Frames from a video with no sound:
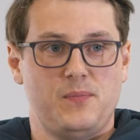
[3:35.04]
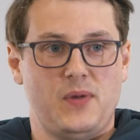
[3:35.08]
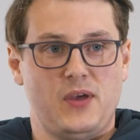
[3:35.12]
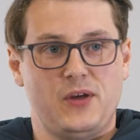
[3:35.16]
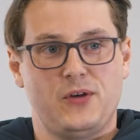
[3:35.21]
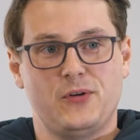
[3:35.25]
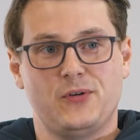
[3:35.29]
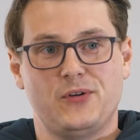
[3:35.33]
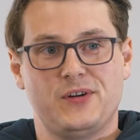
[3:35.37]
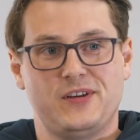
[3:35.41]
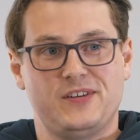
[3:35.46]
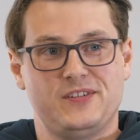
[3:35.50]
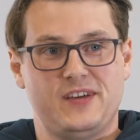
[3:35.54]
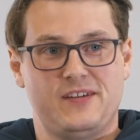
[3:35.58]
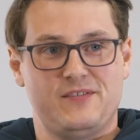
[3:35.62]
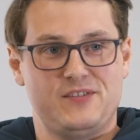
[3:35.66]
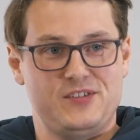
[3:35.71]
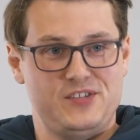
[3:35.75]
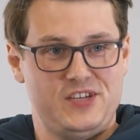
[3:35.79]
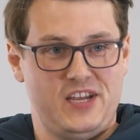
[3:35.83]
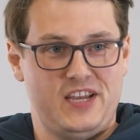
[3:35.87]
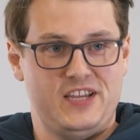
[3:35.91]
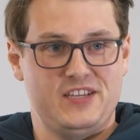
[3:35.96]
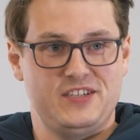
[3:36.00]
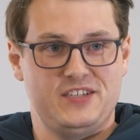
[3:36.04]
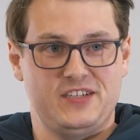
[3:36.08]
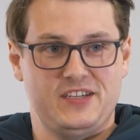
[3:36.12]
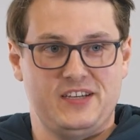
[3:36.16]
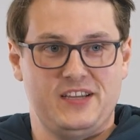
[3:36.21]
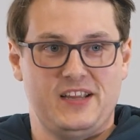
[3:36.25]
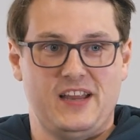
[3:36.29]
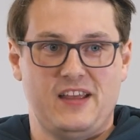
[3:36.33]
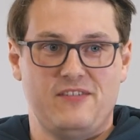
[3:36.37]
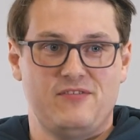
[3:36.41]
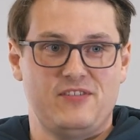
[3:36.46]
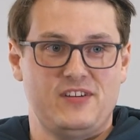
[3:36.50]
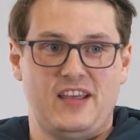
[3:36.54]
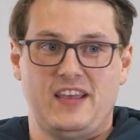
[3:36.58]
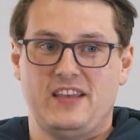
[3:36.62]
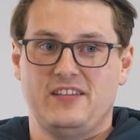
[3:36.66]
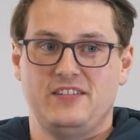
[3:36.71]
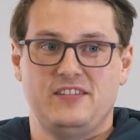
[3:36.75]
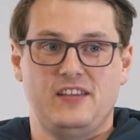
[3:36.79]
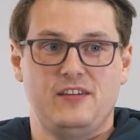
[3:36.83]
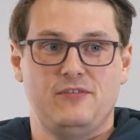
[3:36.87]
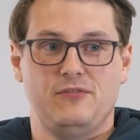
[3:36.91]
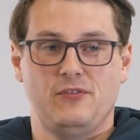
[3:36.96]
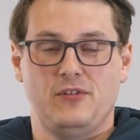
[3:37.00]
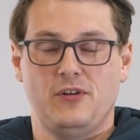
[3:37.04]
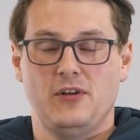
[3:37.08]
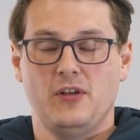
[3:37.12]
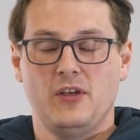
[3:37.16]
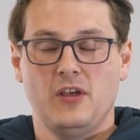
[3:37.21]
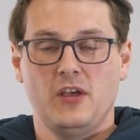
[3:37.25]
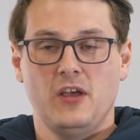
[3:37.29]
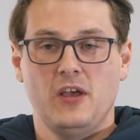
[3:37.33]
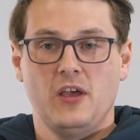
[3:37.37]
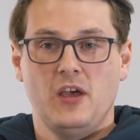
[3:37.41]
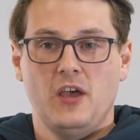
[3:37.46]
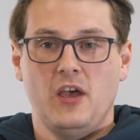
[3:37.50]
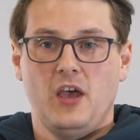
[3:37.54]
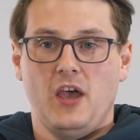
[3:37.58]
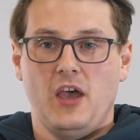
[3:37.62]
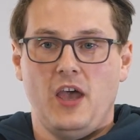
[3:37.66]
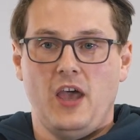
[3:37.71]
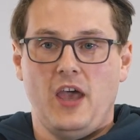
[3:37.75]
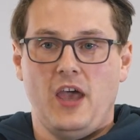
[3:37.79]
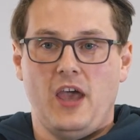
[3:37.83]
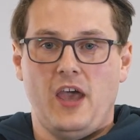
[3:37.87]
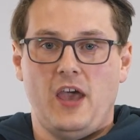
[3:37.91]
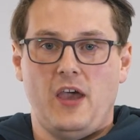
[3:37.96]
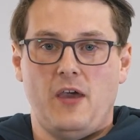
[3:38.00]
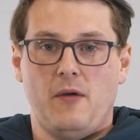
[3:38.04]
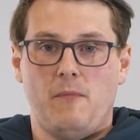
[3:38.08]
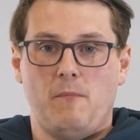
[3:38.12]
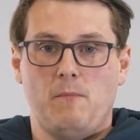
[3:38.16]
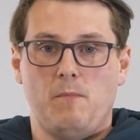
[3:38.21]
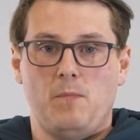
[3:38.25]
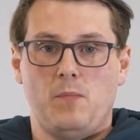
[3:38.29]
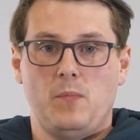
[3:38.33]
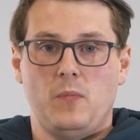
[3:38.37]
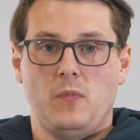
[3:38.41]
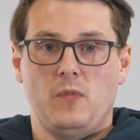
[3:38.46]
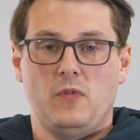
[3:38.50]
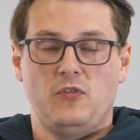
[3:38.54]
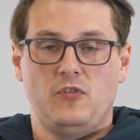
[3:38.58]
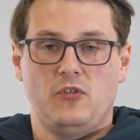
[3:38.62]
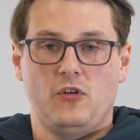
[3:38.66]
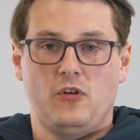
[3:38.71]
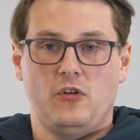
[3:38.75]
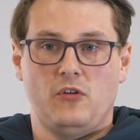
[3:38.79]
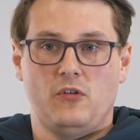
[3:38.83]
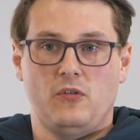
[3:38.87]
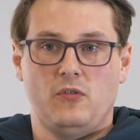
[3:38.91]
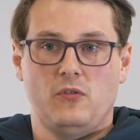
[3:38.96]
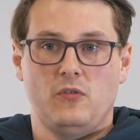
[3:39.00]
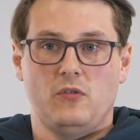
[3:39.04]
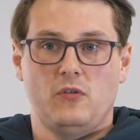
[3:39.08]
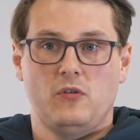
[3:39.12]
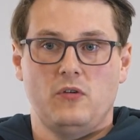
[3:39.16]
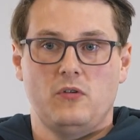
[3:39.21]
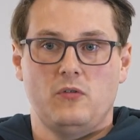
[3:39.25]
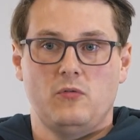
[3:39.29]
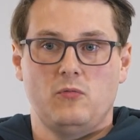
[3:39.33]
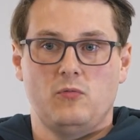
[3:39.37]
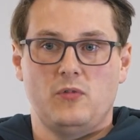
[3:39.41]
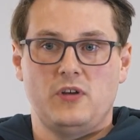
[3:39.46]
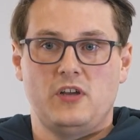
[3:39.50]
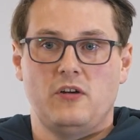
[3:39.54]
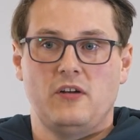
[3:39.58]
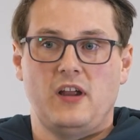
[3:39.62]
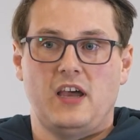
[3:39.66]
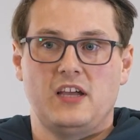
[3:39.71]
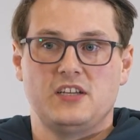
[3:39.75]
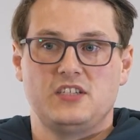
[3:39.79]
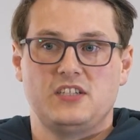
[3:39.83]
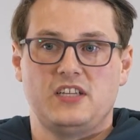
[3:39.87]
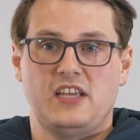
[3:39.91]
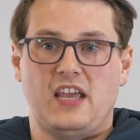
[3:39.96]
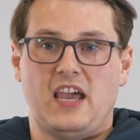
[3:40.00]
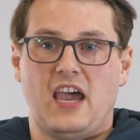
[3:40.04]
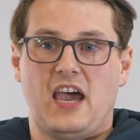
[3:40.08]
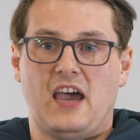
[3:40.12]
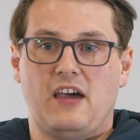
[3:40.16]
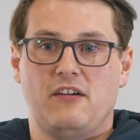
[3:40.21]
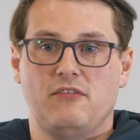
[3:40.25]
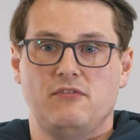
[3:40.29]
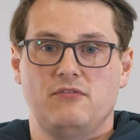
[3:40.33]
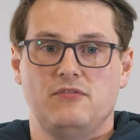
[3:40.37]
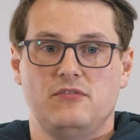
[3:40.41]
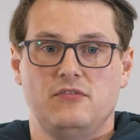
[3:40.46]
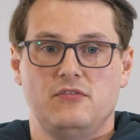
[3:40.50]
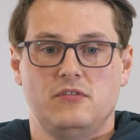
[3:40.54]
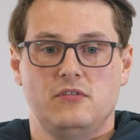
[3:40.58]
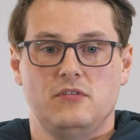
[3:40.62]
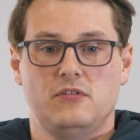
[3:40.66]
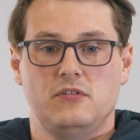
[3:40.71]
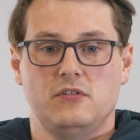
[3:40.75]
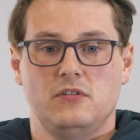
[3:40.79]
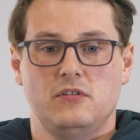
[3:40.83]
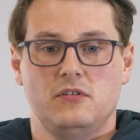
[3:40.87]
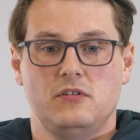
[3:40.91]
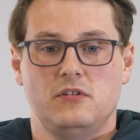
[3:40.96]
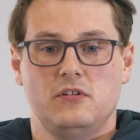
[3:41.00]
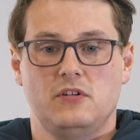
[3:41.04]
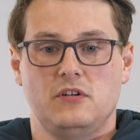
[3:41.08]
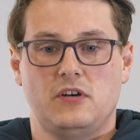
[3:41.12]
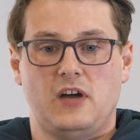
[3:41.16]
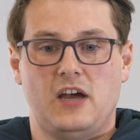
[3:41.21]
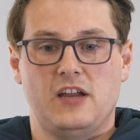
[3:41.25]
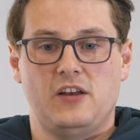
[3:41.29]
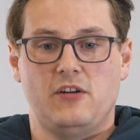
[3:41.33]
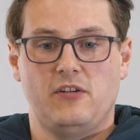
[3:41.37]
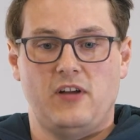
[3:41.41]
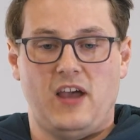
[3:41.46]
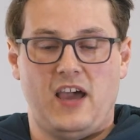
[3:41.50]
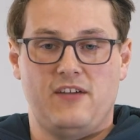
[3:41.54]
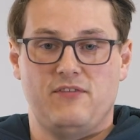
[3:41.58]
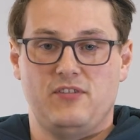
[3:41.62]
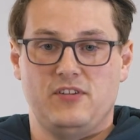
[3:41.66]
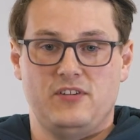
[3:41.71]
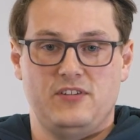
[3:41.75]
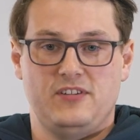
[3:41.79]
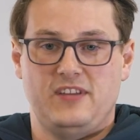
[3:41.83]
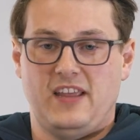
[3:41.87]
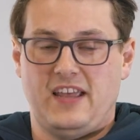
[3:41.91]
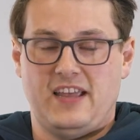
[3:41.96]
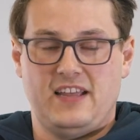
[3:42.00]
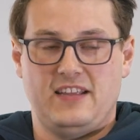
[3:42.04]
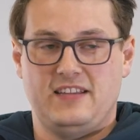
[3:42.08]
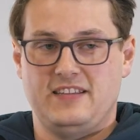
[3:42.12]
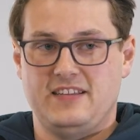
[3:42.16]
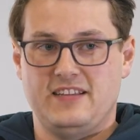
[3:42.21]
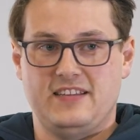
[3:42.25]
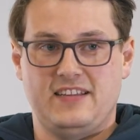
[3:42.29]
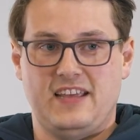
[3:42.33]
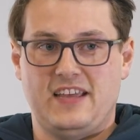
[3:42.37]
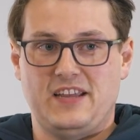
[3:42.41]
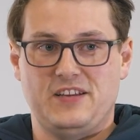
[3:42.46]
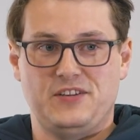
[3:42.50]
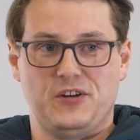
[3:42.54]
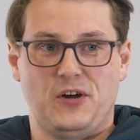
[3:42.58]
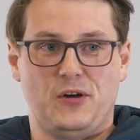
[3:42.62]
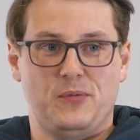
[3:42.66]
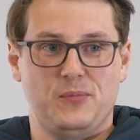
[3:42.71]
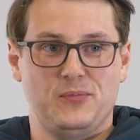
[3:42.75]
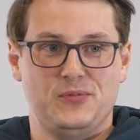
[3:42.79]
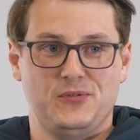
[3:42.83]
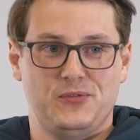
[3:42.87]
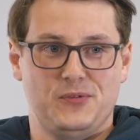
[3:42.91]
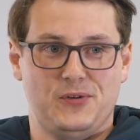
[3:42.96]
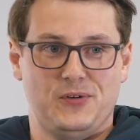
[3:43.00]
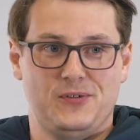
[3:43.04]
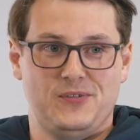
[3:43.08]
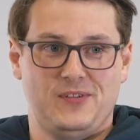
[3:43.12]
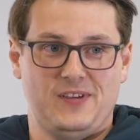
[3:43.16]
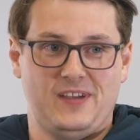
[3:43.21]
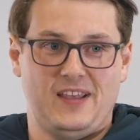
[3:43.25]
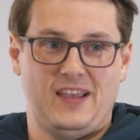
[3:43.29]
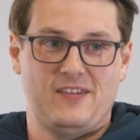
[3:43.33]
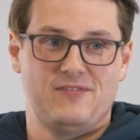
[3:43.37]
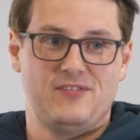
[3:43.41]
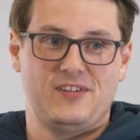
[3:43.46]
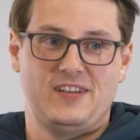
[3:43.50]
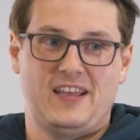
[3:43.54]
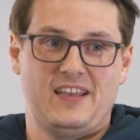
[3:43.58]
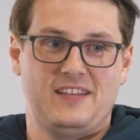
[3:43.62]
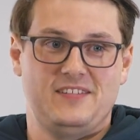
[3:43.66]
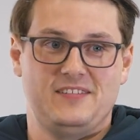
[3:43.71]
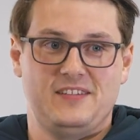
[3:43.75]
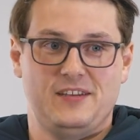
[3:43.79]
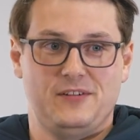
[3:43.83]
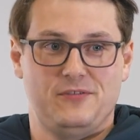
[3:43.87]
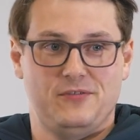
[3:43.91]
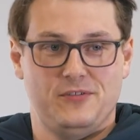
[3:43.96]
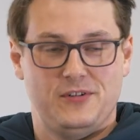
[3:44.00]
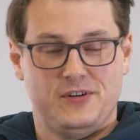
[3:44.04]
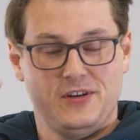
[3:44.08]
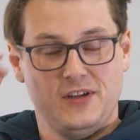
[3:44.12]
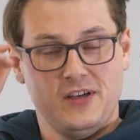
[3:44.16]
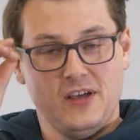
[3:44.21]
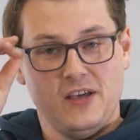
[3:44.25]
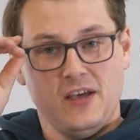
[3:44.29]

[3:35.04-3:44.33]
Bitcoin is ever changing and every day it's different. So we don't actually I don't have a day-to-day job sort of thing. Every day is different.